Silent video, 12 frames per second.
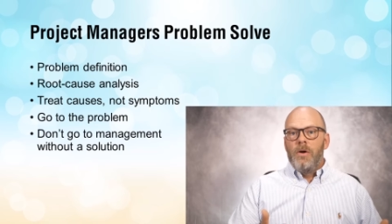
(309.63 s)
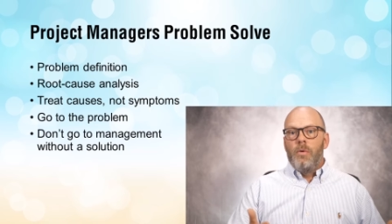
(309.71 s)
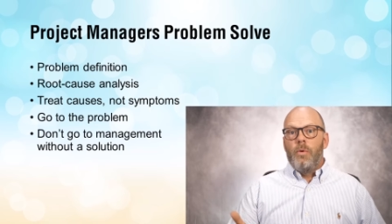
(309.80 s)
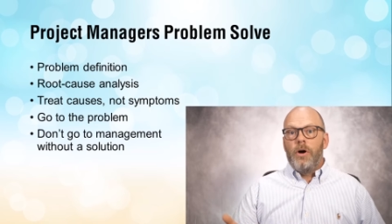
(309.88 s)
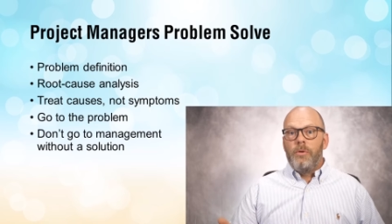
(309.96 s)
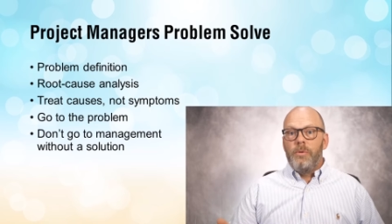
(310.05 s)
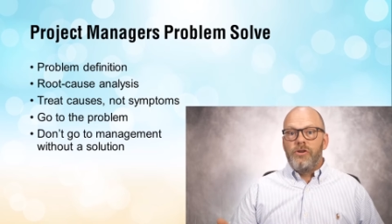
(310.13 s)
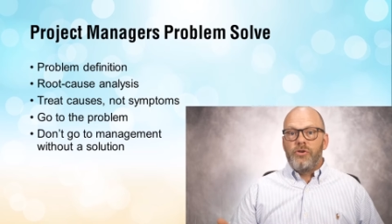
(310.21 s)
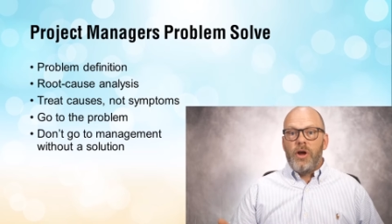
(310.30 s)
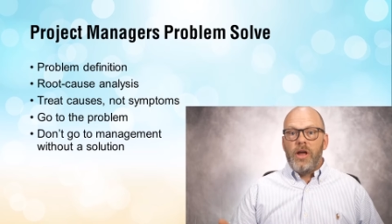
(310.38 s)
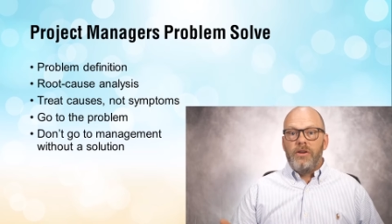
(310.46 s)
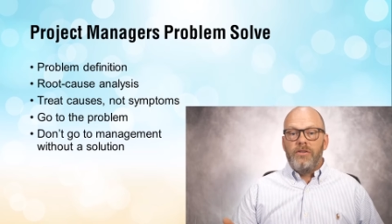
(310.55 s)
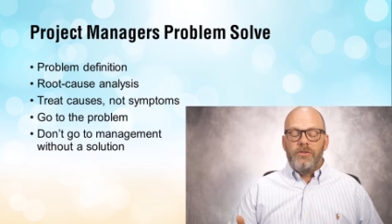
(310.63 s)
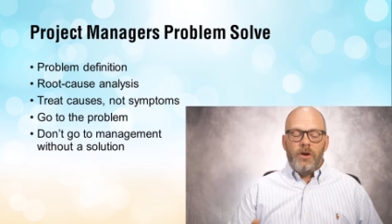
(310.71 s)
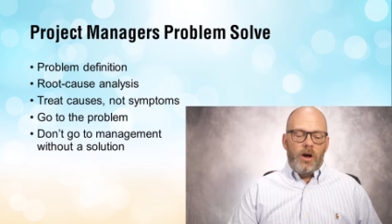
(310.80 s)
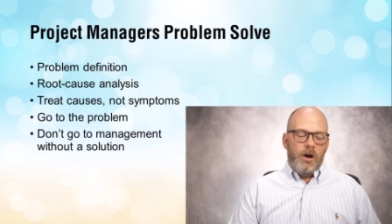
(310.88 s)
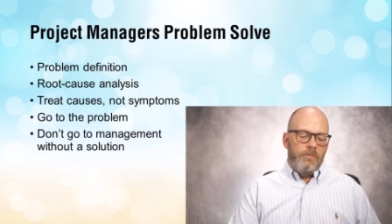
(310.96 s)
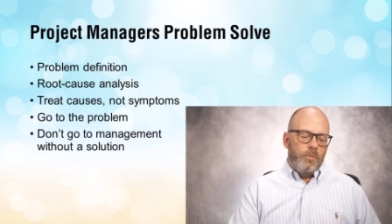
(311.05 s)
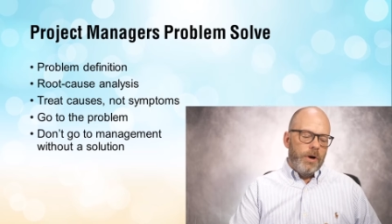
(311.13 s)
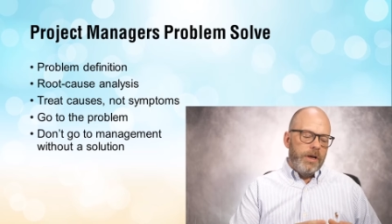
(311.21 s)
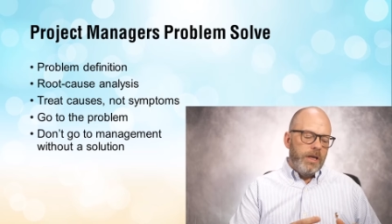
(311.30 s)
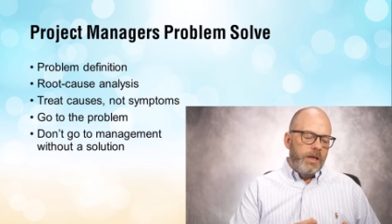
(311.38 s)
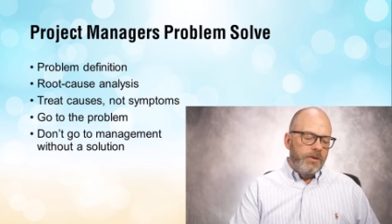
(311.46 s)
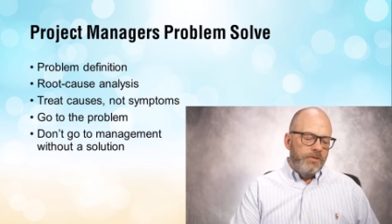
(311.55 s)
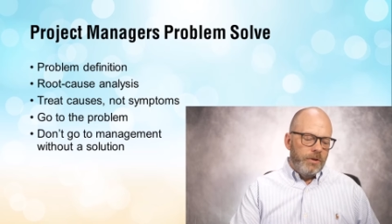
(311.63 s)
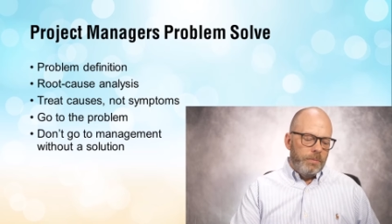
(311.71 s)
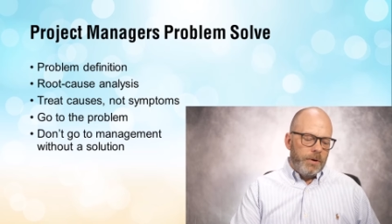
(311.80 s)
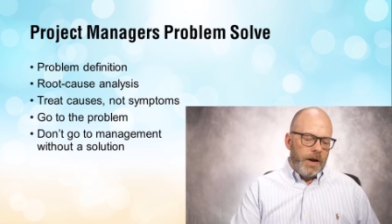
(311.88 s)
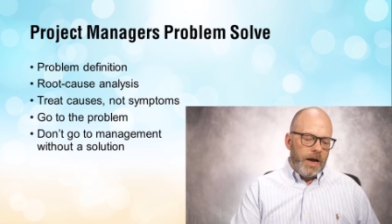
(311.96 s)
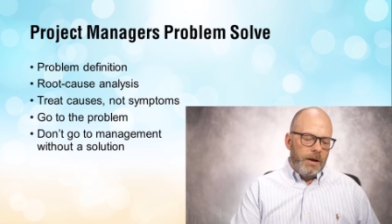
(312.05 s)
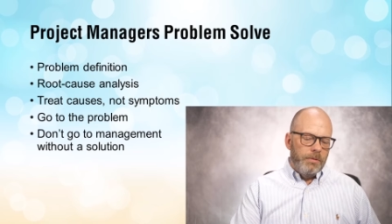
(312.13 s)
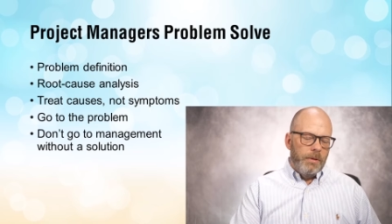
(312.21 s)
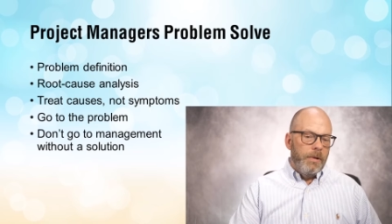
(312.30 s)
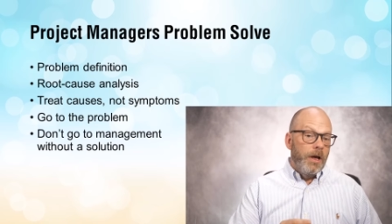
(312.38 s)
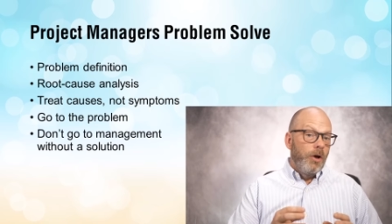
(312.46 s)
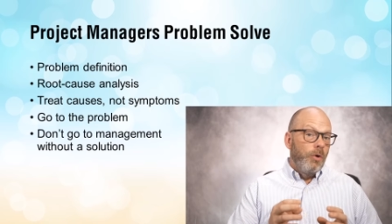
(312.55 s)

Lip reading: What are we trying to solve? What is the problem?